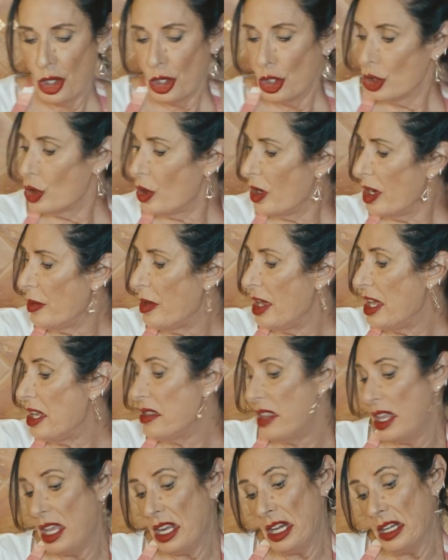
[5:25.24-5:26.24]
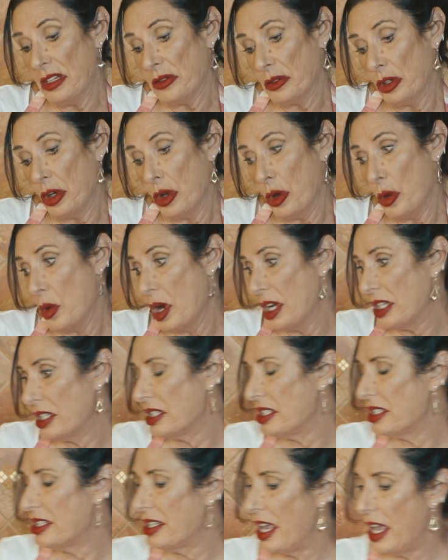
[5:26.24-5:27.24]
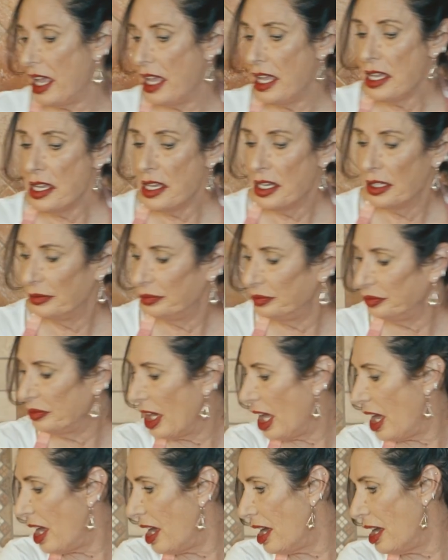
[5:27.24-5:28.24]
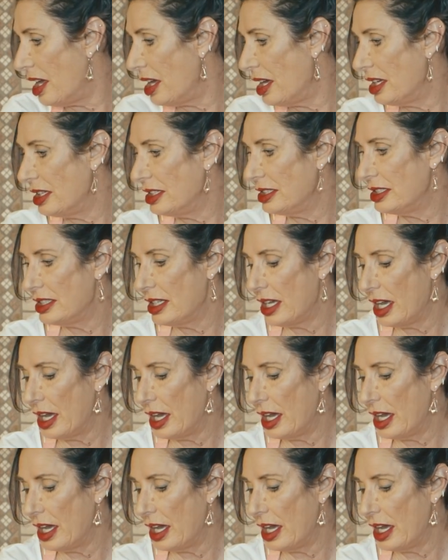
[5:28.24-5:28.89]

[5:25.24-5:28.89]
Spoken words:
So anyway, they didn't know what to say, and